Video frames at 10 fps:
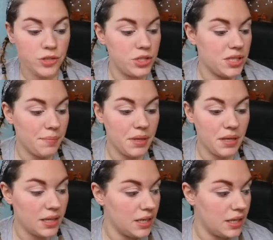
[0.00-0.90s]
She sent me
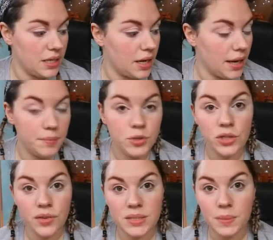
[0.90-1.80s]
the
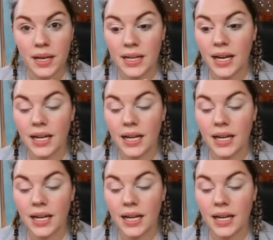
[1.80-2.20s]
Too Faced palette,